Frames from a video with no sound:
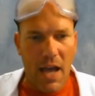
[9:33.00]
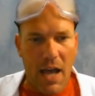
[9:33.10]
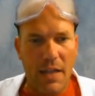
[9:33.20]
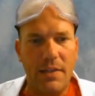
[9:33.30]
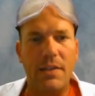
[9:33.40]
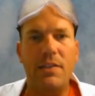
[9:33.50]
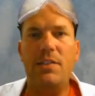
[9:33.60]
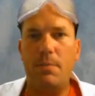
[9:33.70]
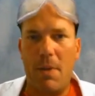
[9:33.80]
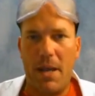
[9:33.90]
on this
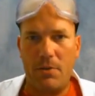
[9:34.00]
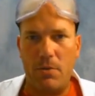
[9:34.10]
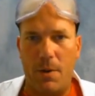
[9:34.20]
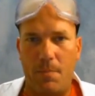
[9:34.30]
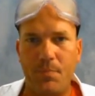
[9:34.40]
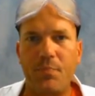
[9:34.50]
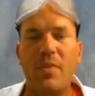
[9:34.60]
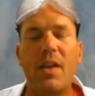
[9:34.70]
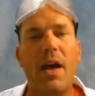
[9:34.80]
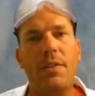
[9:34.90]
spectrum.
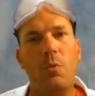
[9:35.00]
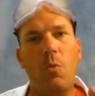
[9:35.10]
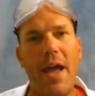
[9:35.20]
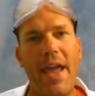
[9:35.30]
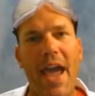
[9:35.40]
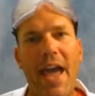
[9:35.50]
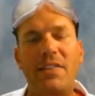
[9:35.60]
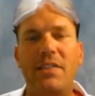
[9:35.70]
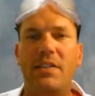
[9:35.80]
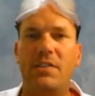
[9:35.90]
On the
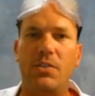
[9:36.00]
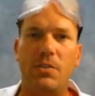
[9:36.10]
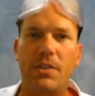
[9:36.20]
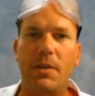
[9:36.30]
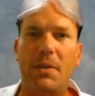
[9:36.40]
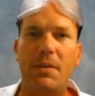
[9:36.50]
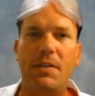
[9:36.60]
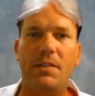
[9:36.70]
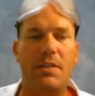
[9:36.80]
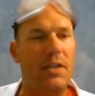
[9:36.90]
y-axis, you'll
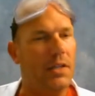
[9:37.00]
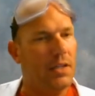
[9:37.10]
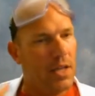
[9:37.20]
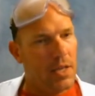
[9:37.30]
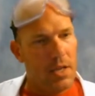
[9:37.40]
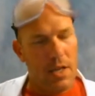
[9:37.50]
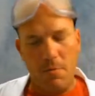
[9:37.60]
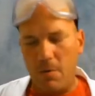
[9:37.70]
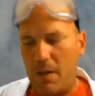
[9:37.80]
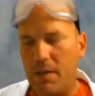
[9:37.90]
typically see
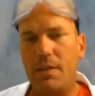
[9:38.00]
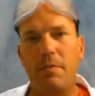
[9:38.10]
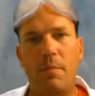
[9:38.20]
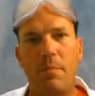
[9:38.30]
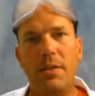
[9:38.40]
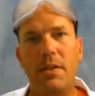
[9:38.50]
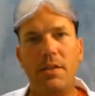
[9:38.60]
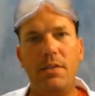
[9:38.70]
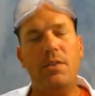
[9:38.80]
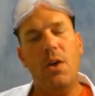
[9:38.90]
relative
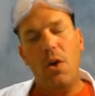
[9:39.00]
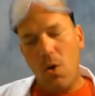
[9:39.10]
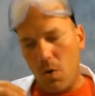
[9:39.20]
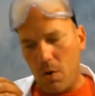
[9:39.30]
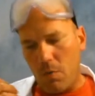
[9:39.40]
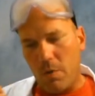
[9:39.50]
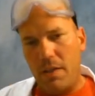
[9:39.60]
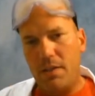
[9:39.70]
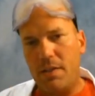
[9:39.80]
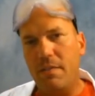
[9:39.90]
abundance, or
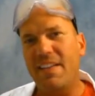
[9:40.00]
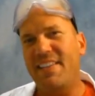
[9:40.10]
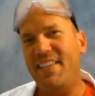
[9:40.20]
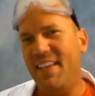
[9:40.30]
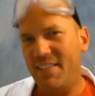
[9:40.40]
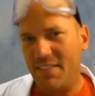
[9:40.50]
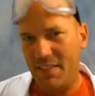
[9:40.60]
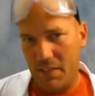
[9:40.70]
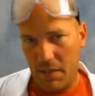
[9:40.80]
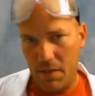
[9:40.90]
relative
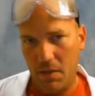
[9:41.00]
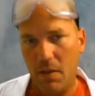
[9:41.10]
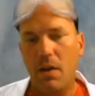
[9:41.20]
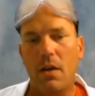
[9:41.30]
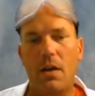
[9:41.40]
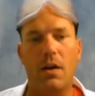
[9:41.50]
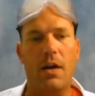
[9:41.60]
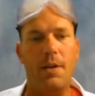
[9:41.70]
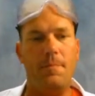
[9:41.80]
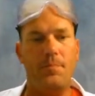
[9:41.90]
intensity. All
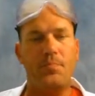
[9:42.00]
right.